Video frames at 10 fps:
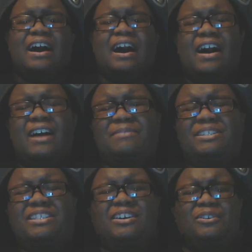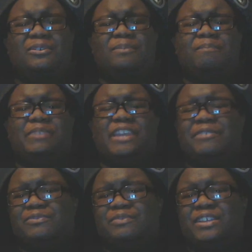Um, so it
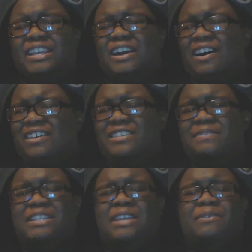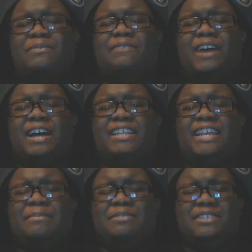was really awesome that they were
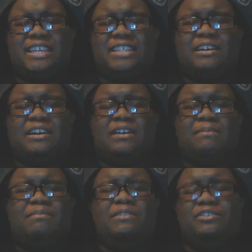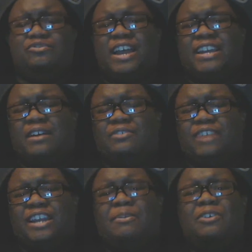finally able to get um, the drag a
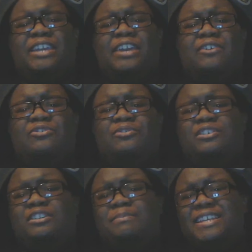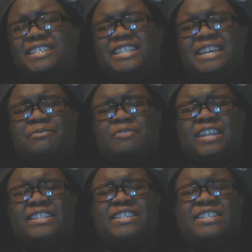Dragon Ball character into the Macy's a Day
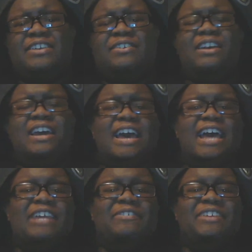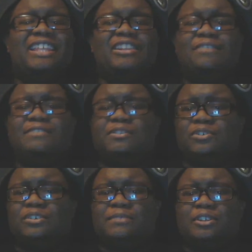parade this year. And I really love the
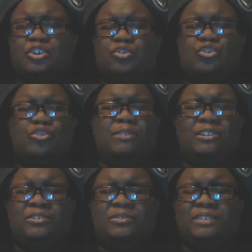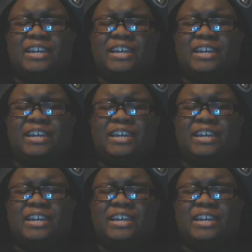look of the Goku balloon.